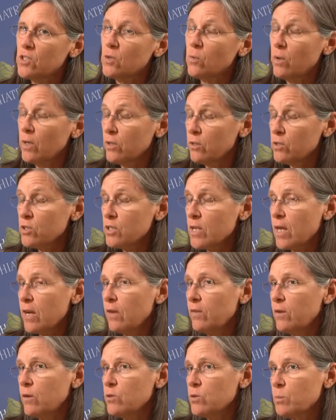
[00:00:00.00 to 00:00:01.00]
So
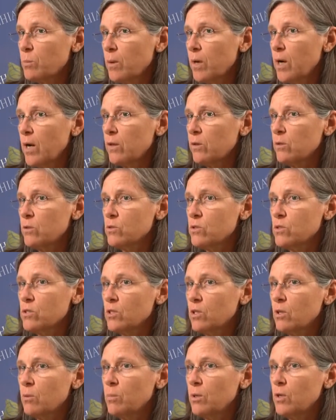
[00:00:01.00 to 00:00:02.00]
understanding those models is
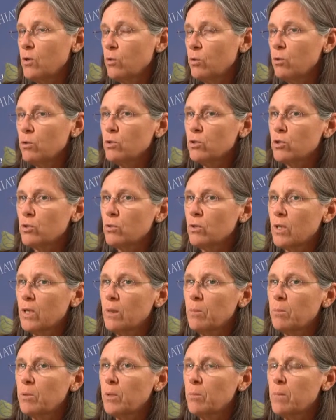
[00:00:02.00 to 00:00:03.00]
going to be crucial to
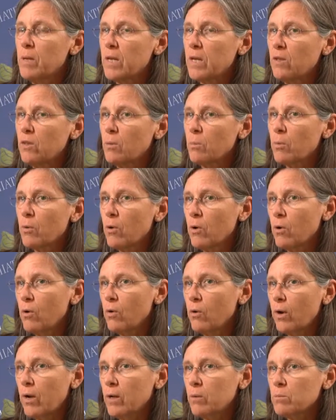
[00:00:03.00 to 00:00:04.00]
implementing the
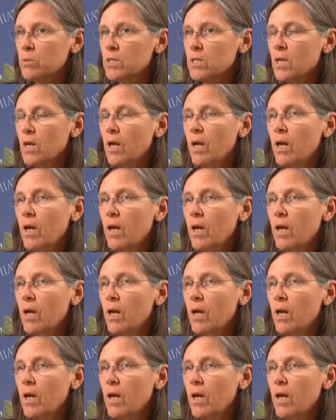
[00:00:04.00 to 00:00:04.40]
programs.